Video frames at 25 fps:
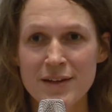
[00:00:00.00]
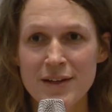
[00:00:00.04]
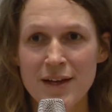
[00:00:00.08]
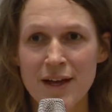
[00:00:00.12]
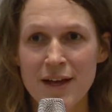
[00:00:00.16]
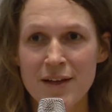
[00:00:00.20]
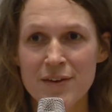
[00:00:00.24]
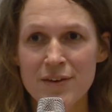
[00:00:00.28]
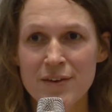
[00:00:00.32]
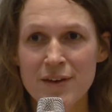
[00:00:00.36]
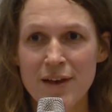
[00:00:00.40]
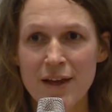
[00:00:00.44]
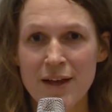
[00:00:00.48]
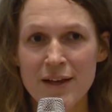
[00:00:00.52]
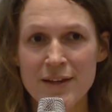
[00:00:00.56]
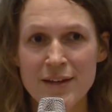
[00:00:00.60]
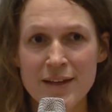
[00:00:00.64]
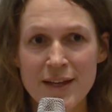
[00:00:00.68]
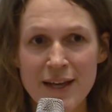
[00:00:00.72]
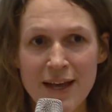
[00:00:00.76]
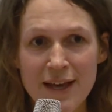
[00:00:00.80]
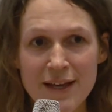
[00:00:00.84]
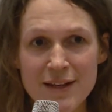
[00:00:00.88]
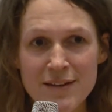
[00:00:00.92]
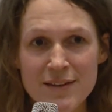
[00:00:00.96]
And
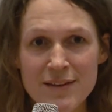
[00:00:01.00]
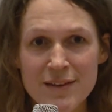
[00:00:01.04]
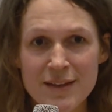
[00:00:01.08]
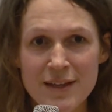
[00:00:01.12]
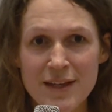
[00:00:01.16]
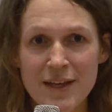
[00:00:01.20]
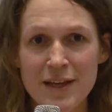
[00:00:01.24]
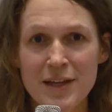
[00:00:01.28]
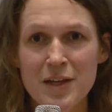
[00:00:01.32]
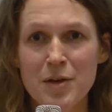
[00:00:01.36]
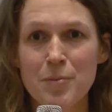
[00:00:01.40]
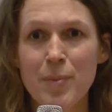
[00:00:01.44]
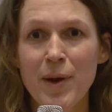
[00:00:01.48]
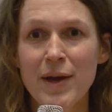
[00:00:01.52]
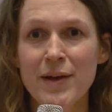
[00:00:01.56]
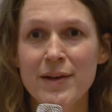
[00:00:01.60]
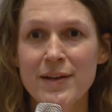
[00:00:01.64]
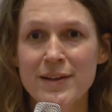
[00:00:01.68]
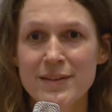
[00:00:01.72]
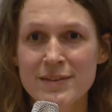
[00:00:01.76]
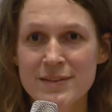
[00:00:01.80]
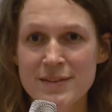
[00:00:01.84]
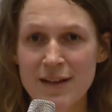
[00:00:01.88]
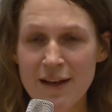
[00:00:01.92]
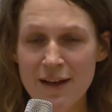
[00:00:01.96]
again, thinking about
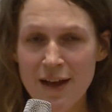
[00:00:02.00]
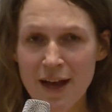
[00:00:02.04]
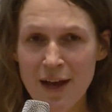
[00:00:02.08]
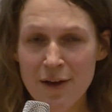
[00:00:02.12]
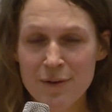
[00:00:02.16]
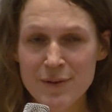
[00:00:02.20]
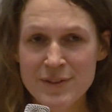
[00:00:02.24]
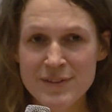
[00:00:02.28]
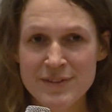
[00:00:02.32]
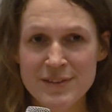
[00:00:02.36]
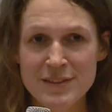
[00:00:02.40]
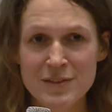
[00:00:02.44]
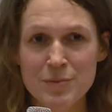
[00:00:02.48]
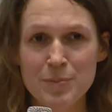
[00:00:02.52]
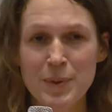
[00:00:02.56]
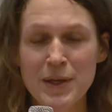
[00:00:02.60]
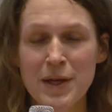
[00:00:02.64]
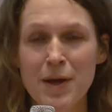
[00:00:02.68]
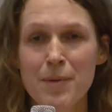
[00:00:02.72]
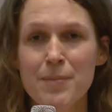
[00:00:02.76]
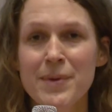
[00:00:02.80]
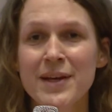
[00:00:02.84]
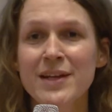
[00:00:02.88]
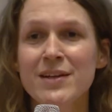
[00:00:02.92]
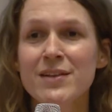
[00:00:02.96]
how is this
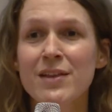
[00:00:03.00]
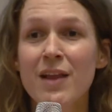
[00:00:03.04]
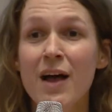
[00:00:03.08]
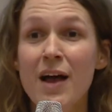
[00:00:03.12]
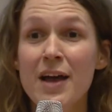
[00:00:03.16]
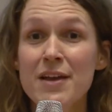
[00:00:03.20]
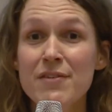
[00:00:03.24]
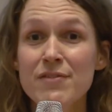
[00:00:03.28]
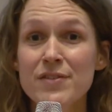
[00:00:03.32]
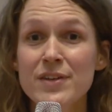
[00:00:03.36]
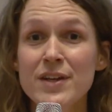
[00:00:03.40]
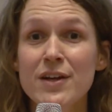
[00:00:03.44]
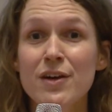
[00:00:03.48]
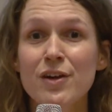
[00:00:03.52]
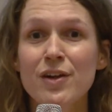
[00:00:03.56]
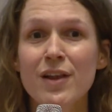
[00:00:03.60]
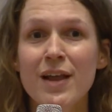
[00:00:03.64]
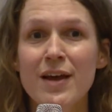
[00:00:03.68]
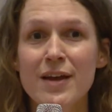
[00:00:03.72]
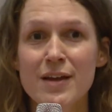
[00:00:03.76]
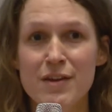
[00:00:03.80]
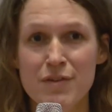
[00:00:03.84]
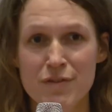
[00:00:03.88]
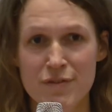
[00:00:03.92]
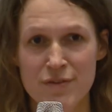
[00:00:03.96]
becoming alive in our
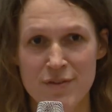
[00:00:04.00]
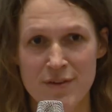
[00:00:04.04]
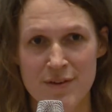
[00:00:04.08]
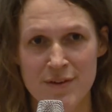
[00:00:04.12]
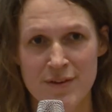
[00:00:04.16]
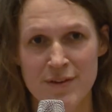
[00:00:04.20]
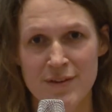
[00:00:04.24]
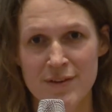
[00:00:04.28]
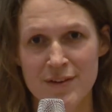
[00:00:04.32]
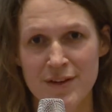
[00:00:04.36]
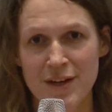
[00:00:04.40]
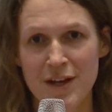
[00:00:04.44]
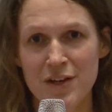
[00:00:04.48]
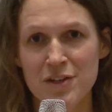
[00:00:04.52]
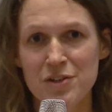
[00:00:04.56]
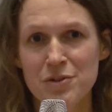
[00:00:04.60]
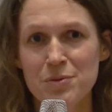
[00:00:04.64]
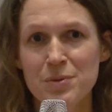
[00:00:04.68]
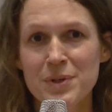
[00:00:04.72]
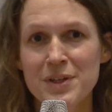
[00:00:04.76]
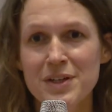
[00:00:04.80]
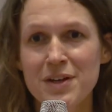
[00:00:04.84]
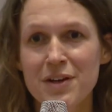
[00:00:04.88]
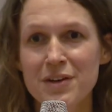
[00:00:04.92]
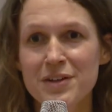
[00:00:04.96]
life? How do
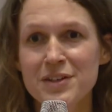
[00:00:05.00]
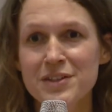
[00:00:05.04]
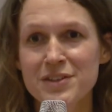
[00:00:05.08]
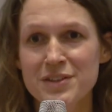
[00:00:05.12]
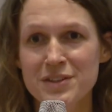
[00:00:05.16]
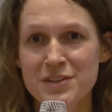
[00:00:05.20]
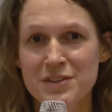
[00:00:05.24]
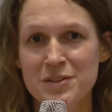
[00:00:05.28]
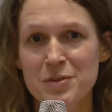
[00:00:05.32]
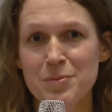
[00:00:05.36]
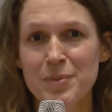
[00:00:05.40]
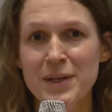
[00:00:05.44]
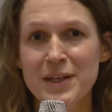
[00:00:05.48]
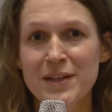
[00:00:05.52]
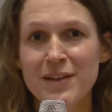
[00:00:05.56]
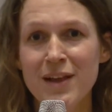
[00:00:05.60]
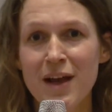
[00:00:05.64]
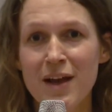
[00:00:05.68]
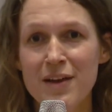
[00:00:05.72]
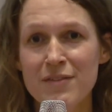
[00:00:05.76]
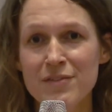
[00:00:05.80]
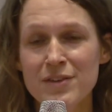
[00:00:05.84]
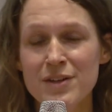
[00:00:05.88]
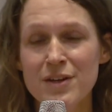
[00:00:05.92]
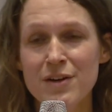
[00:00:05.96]
we nourish this to be
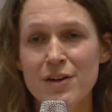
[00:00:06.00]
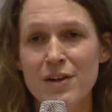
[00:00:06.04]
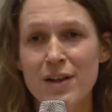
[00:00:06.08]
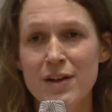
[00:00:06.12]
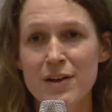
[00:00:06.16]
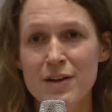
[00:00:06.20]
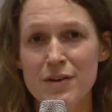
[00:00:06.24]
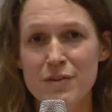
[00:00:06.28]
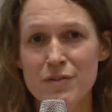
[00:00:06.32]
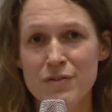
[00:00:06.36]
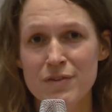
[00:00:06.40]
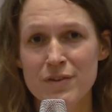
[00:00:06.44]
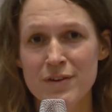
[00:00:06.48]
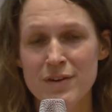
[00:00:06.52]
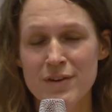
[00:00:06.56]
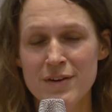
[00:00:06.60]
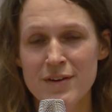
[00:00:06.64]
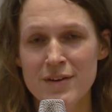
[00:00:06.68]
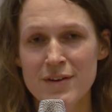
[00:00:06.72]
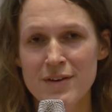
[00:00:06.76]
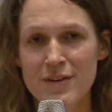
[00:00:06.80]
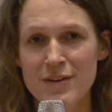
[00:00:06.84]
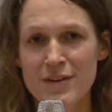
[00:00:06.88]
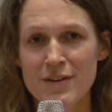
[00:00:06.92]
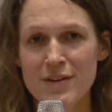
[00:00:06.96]
alive in our life?
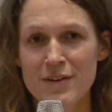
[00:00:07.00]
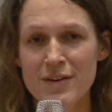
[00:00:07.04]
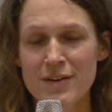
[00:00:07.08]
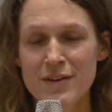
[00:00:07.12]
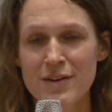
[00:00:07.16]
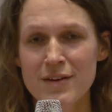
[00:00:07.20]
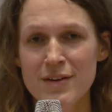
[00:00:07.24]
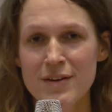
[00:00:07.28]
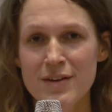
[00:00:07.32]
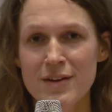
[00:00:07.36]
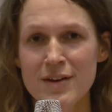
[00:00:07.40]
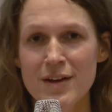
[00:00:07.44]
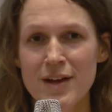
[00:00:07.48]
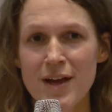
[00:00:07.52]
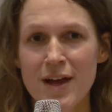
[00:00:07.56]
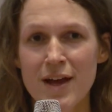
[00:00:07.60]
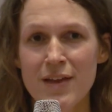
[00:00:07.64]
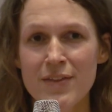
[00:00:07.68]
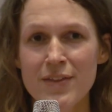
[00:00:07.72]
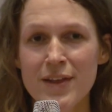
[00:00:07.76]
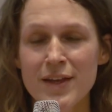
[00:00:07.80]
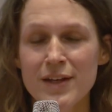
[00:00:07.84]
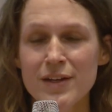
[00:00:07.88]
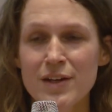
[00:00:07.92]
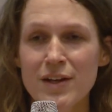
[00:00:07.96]

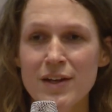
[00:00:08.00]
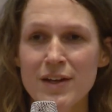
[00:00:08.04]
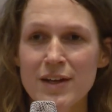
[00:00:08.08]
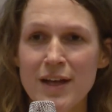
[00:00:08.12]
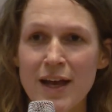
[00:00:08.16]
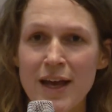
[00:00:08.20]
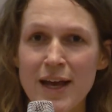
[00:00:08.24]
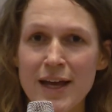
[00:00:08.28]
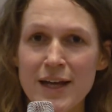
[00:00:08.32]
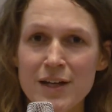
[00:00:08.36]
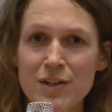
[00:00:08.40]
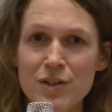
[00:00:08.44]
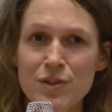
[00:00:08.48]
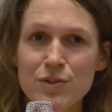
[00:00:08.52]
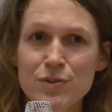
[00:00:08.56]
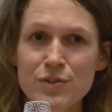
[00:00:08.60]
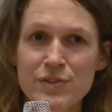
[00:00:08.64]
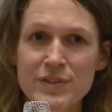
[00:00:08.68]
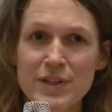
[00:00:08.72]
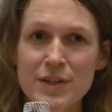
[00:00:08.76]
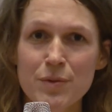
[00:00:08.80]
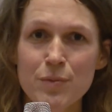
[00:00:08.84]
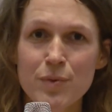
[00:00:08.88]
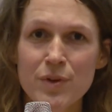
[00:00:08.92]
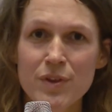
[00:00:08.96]
And then
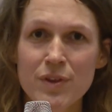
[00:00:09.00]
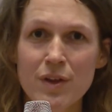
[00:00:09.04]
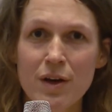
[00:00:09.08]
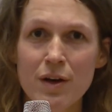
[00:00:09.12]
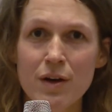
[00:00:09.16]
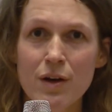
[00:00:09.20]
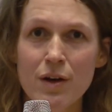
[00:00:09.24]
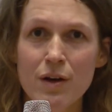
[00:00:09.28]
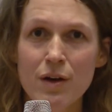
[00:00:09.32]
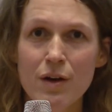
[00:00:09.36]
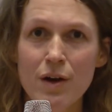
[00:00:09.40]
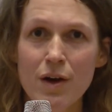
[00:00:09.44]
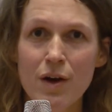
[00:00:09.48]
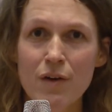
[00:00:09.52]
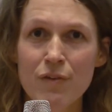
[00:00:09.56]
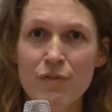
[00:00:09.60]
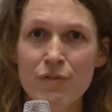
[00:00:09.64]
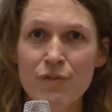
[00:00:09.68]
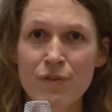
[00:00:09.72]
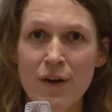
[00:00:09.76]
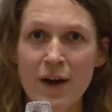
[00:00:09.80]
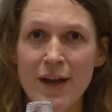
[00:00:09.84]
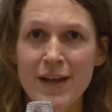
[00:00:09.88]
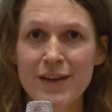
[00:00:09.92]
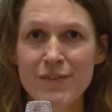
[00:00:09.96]
closing with a
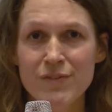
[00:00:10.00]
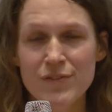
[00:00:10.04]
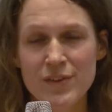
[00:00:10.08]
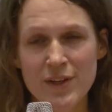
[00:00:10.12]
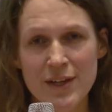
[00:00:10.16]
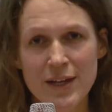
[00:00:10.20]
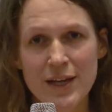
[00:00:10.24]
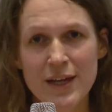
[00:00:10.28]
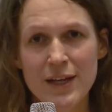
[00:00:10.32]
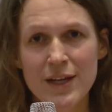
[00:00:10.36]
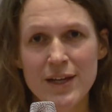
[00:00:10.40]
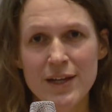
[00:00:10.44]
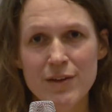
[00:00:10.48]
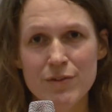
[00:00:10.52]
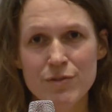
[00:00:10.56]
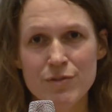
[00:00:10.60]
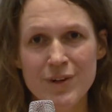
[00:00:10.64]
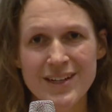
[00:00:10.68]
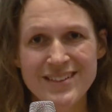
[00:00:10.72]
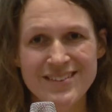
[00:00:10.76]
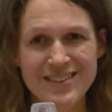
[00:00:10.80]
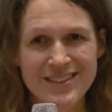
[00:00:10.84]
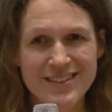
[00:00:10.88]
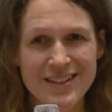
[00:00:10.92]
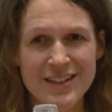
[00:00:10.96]
5-day
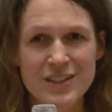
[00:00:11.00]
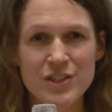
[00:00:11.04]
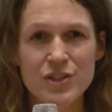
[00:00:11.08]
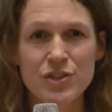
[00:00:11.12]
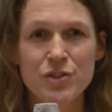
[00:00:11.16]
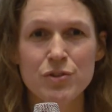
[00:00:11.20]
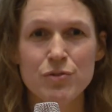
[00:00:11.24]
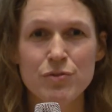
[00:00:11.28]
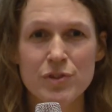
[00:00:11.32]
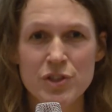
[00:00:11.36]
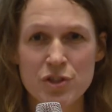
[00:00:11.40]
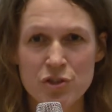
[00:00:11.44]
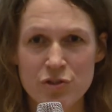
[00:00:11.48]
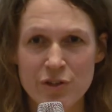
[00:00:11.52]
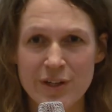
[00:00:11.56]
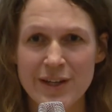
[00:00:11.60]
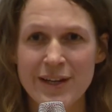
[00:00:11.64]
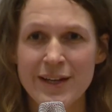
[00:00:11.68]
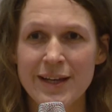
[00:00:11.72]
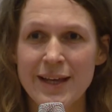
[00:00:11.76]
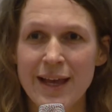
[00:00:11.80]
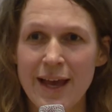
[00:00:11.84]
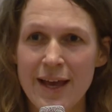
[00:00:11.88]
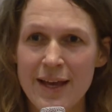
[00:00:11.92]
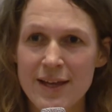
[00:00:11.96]
residential retreat
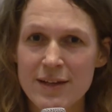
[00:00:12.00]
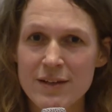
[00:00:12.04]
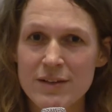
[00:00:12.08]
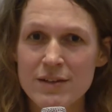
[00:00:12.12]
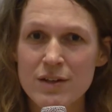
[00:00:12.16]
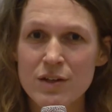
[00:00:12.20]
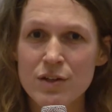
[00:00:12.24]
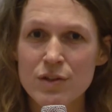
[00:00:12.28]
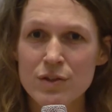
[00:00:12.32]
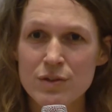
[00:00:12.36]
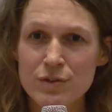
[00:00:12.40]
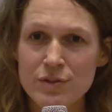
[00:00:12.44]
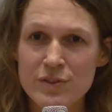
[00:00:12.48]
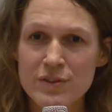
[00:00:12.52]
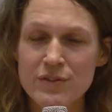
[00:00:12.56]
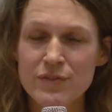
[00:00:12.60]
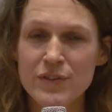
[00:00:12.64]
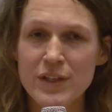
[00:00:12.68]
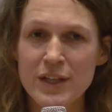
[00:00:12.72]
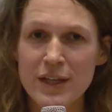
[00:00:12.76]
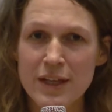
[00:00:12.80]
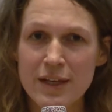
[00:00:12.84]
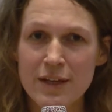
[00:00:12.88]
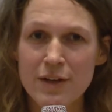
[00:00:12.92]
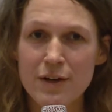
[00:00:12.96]
again at the close of
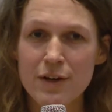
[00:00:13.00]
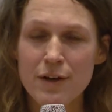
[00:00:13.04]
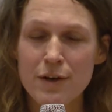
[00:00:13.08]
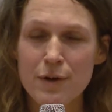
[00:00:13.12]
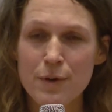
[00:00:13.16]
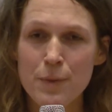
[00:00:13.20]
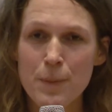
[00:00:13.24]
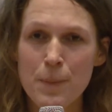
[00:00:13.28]
the year.